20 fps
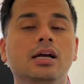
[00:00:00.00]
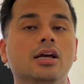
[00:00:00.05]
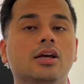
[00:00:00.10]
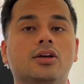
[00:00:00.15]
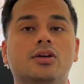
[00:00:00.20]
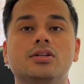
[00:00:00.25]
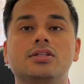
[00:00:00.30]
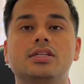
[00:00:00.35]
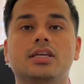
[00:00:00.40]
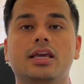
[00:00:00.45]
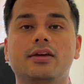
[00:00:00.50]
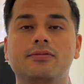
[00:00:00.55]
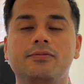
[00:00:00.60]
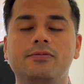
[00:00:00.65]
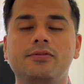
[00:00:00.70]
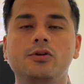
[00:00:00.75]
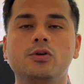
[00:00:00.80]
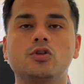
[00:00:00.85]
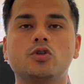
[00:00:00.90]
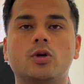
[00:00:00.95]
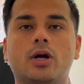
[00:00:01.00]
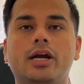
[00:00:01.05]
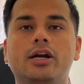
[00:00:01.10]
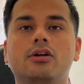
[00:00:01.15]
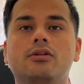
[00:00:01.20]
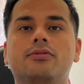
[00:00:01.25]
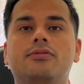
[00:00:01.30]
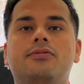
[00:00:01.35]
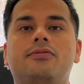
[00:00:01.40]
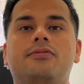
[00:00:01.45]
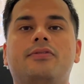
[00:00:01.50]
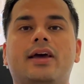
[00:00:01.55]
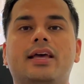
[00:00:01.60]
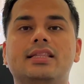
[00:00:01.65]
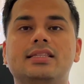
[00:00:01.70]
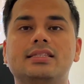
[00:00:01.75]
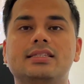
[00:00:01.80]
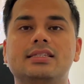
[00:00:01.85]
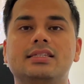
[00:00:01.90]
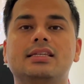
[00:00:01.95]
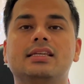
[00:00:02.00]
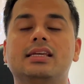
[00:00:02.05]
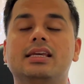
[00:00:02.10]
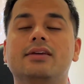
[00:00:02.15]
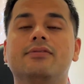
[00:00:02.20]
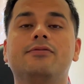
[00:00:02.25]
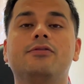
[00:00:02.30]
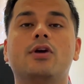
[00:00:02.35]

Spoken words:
because if you try to if